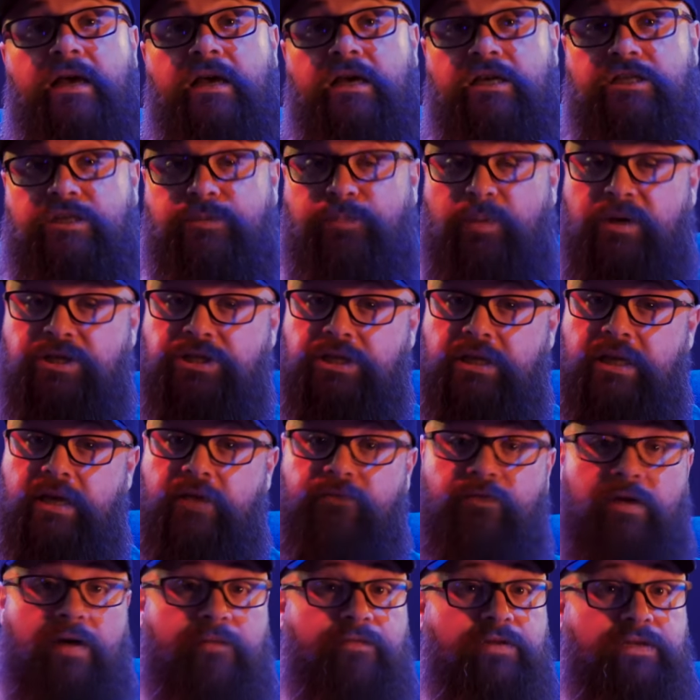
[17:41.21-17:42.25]
Especially
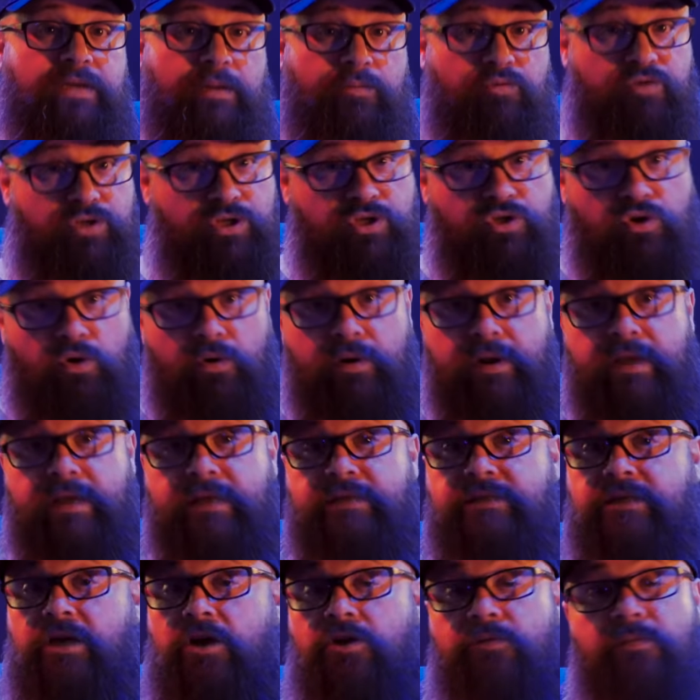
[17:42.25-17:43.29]
if you have a double story,
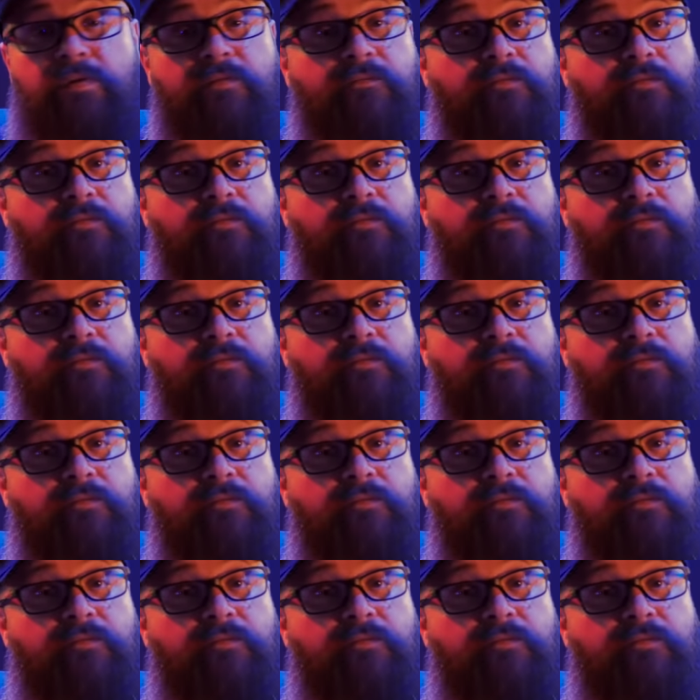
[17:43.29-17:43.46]
it's going to be